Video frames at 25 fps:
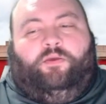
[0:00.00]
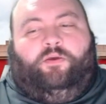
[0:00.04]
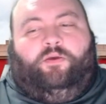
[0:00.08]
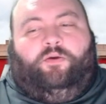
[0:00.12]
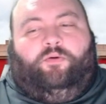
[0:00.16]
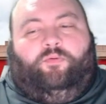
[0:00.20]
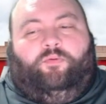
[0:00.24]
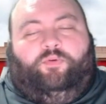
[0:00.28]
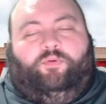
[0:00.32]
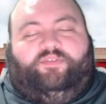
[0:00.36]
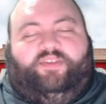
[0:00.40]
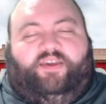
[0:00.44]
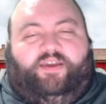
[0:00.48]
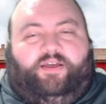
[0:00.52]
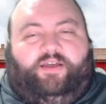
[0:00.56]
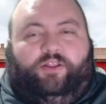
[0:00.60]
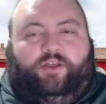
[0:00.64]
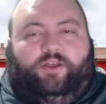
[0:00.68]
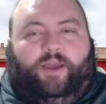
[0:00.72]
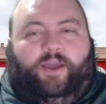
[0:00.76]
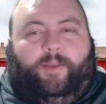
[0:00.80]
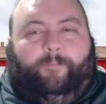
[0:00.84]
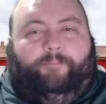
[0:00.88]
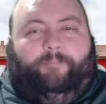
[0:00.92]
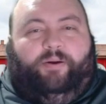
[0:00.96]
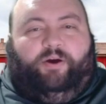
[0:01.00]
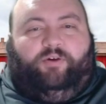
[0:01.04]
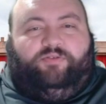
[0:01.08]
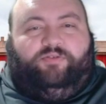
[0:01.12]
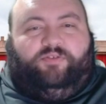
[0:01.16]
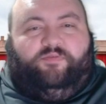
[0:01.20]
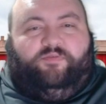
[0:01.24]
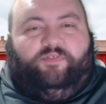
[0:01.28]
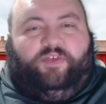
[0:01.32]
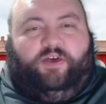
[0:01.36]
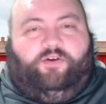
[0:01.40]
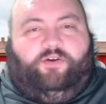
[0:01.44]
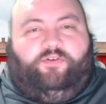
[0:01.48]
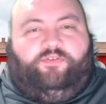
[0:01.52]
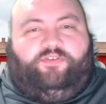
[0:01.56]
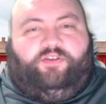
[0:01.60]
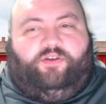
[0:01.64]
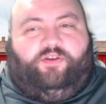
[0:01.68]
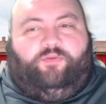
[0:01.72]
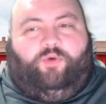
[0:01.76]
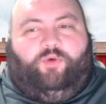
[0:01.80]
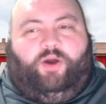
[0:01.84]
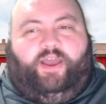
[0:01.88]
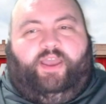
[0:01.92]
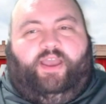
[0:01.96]
We'll take a look at both of those
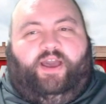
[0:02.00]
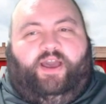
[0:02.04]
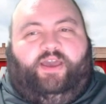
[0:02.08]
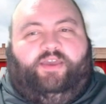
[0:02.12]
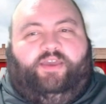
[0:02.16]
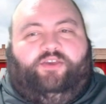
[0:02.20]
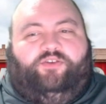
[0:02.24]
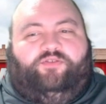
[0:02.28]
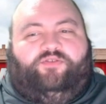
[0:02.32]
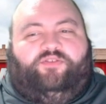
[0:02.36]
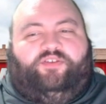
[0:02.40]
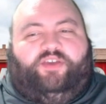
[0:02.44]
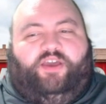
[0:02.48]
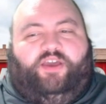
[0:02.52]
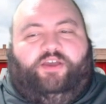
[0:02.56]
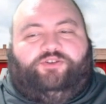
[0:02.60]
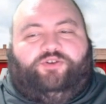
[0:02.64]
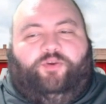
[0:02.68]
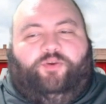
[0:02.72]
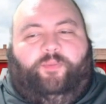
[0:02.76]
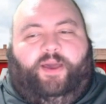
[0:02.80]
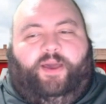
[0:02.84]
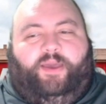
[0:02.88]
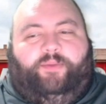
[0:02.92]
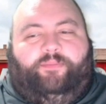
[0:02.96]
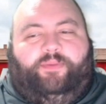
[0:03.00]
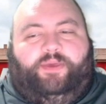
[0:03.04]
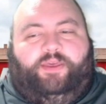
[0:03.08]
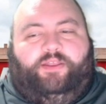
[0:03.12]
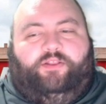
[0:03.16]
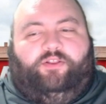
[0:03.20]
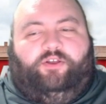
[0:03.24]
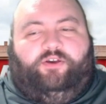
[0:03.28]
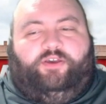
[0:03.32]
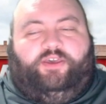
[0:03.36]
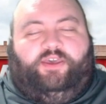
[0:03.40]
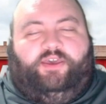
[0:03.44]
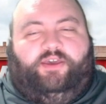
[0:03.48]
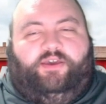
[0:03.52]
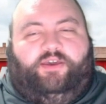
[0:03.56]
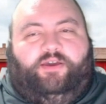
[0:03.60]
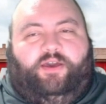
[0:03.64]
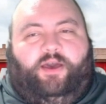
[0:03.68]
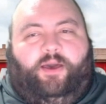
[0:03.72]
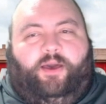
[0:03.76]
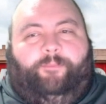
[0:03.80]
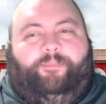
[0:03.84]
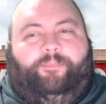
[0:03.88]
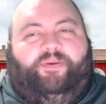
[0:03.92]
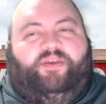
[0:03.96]
and why IU's schedule might be looking
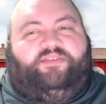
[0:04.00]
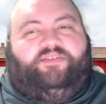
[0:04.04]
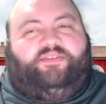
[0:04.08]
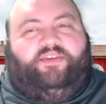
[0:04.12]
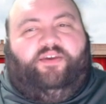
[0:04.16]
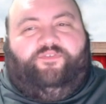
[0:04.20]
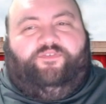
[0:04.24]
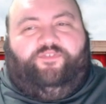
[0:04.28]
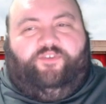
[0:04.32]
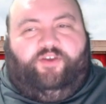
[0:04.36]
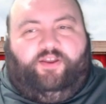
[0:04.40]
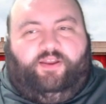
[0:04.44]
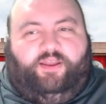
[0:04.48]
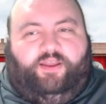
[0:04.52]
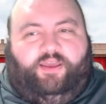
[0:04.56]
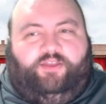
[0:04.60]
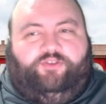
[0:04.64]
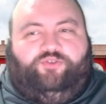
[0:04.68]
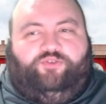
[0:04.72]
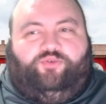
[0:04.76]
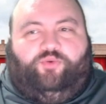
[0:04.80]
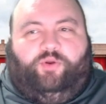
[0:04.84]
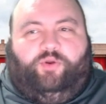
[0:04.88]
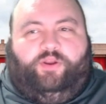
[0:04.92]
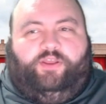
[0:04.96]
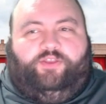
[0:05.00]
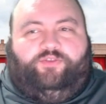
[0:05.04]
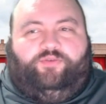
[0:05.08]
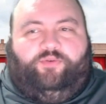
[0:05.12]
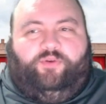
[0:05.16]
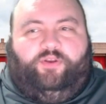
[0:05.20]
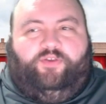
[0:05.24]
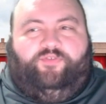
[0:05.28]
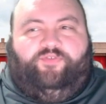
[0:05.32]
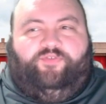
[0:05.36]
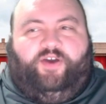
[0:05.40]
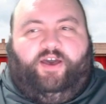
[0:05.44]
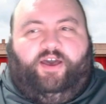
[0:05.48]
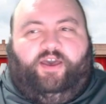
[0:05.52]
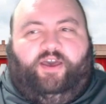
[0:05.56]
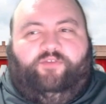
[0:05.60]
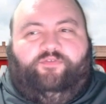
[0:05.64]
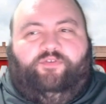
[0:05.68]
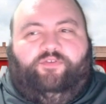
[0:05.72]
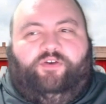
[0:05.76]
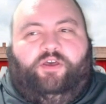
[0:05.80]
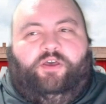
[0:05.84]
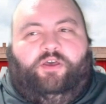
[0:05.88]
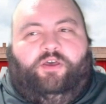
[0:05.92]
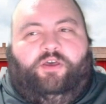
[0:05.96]
a bit different in 2025.
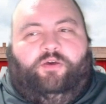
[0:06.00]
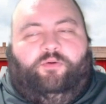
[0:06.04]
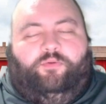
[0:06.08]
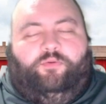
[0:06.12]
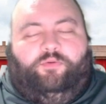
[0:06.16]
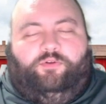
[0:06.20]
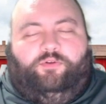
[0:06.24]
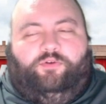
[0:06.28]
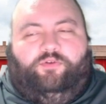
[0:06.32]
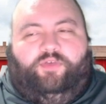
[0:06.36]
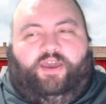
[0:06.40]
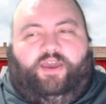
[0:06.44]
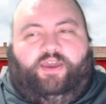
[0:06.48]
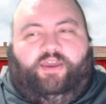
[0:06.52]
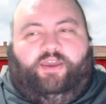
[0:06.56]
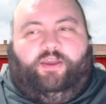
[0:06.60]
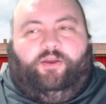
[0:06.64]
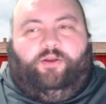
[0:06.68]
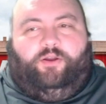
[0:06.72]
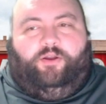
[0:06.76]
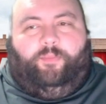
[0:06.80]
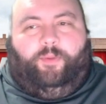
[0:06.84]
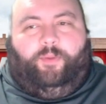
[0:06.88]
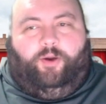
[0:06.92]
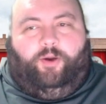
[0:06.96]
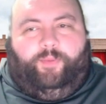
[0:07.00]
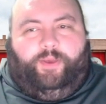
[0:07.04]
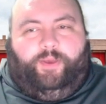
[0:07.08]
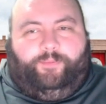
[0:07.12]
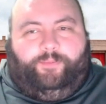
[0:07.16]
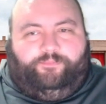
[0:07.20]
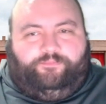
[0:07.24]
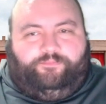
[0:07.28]
We'll do that here in a moment.